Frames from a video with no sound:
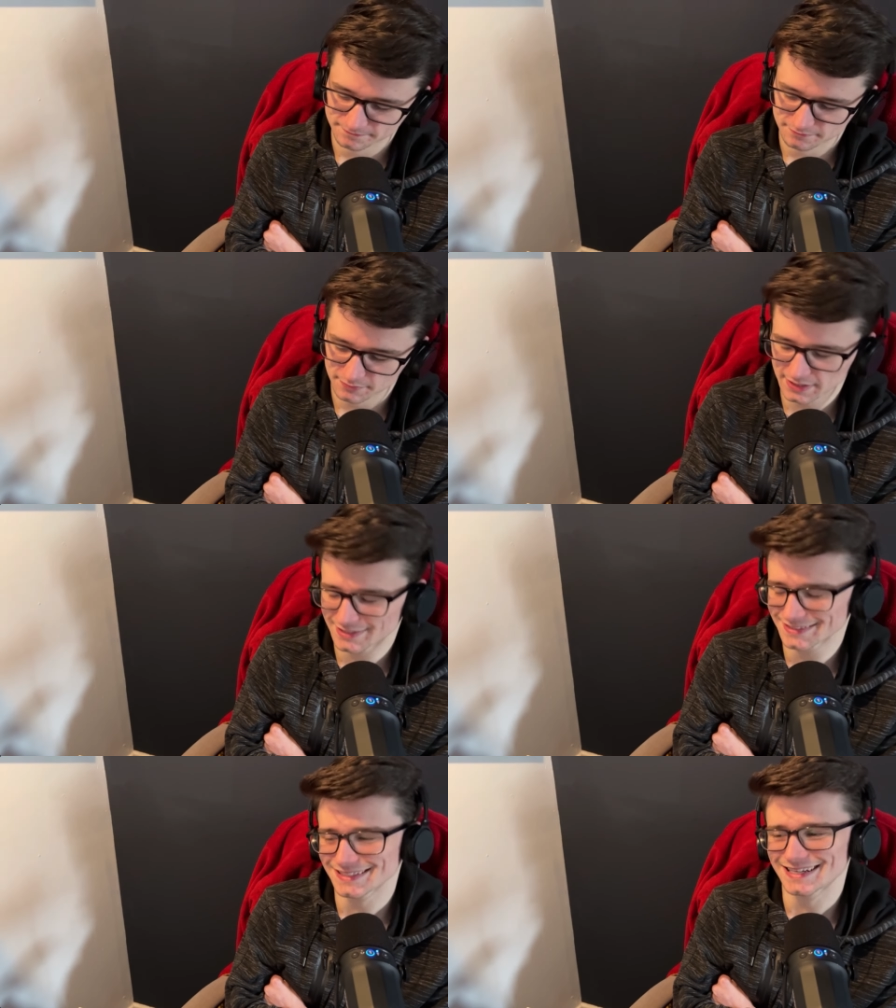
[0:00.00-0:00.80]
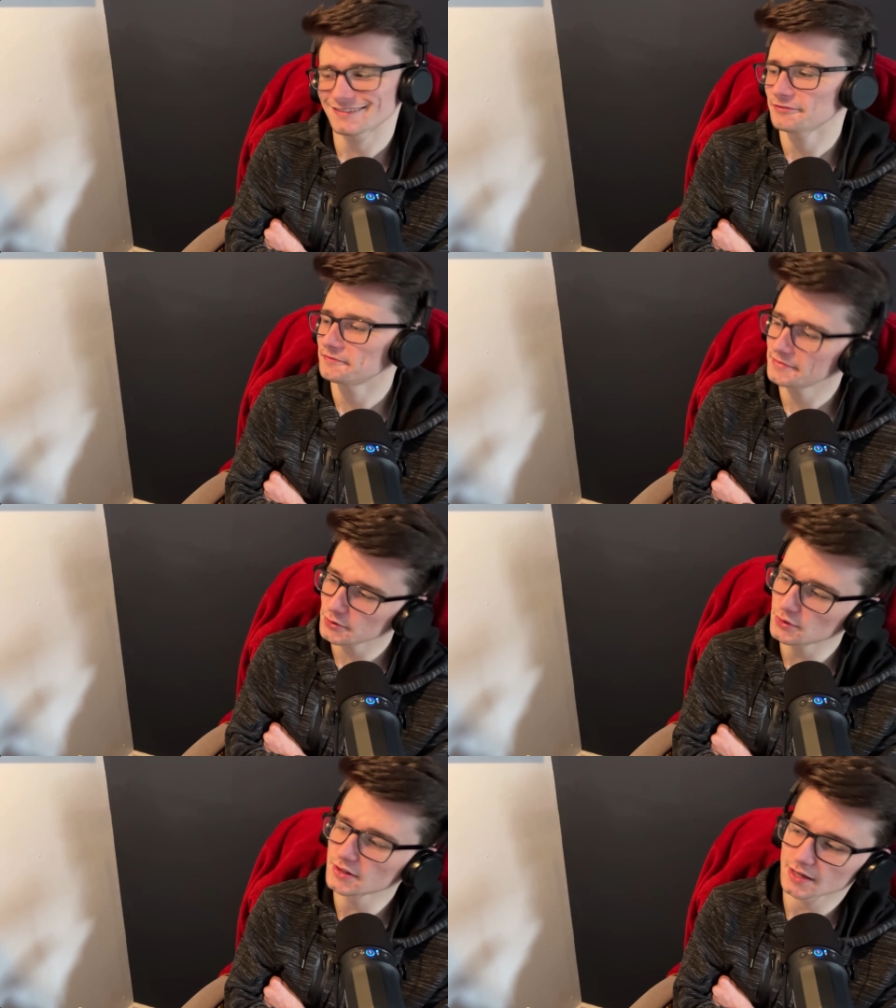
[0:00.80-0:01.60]
because I
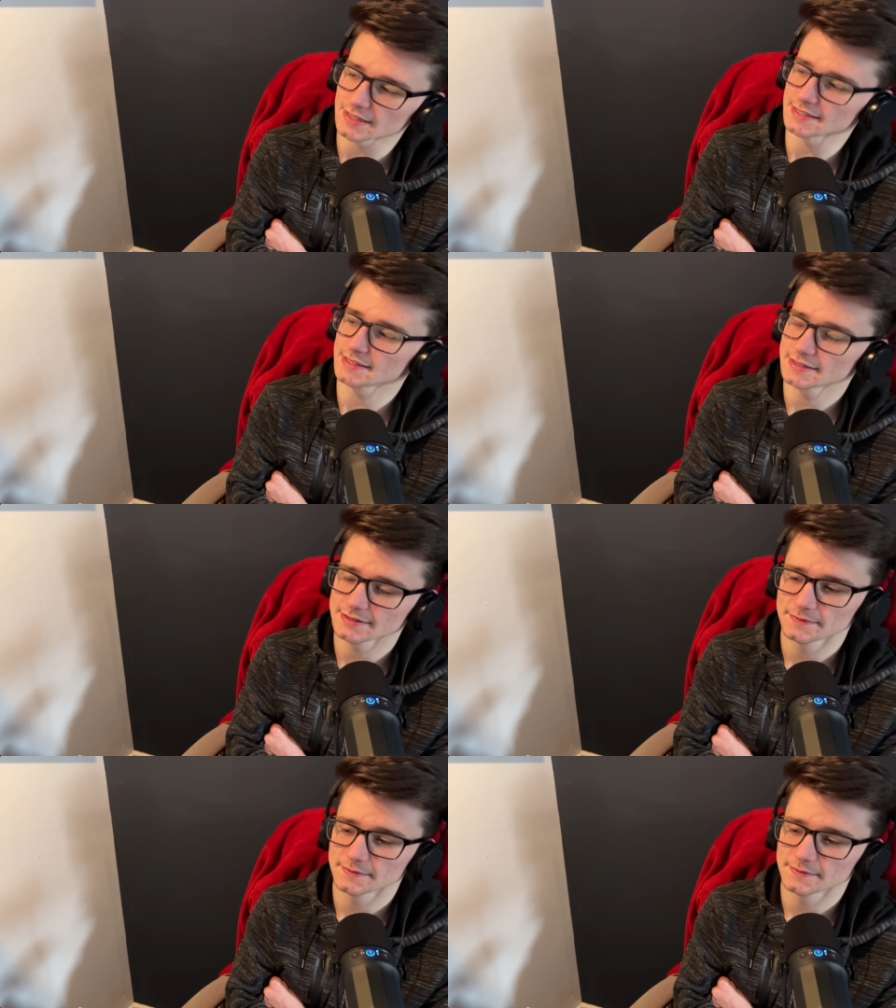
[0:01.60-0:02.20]
feel like